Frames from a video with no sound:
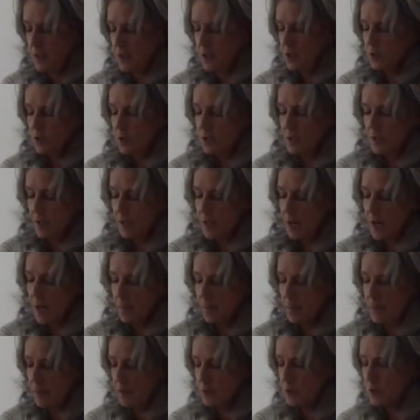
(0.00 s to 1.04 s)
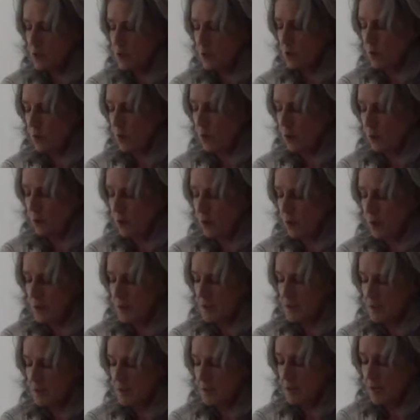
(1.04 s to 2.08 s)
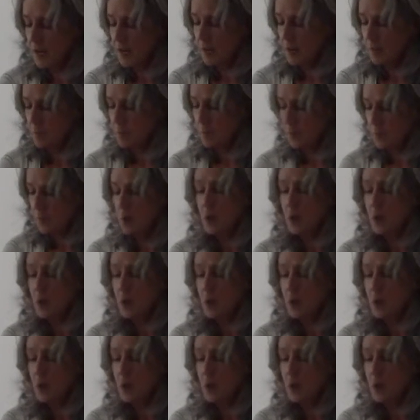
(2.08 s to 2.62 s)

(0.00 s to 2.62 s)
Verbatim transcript: just a comment scrawled across the top.